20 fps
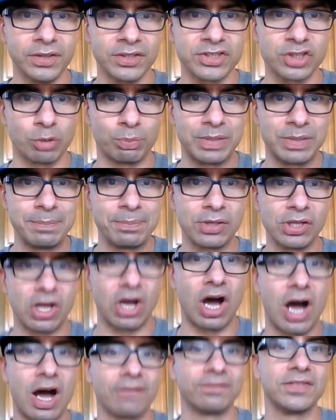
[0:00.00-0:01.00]
So people
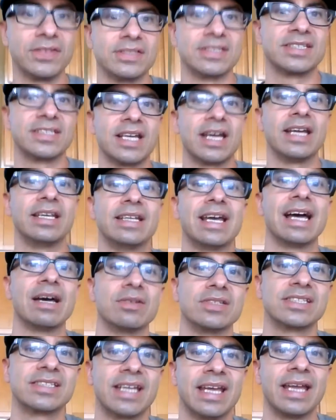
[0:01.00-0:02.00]
often cite
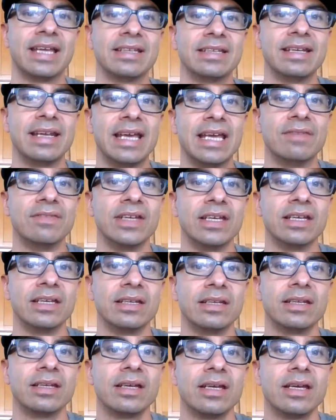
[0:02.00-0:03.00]
how
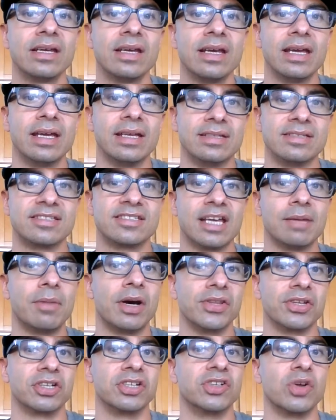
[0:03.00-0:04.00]
Scandinavian and some
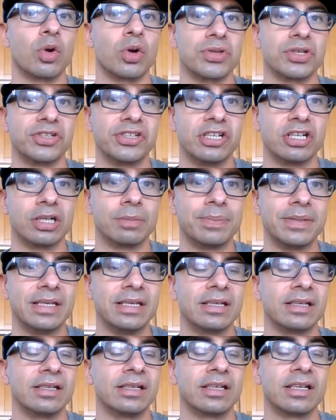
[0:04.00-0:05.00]
other northern
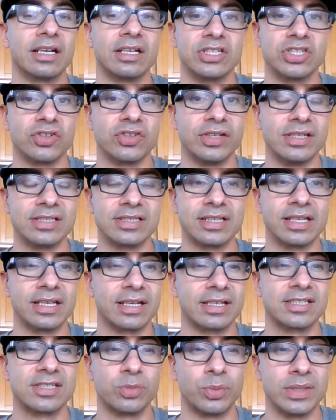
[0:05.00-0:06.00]
European countries
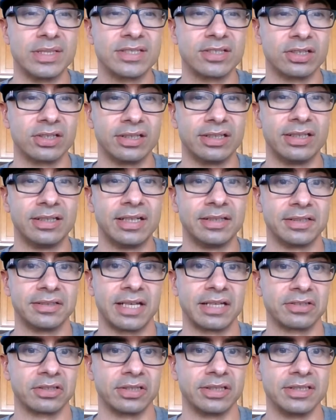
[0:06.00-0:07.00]
like Switzerland and the
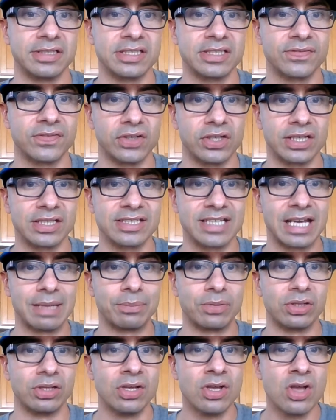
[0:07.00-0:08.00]
Netherlands, for
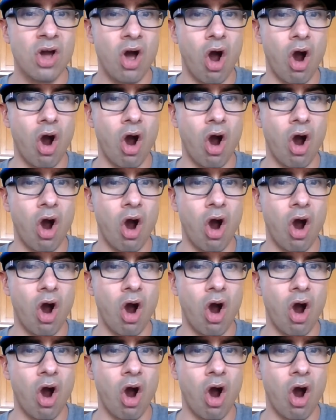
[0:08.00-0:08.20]
example,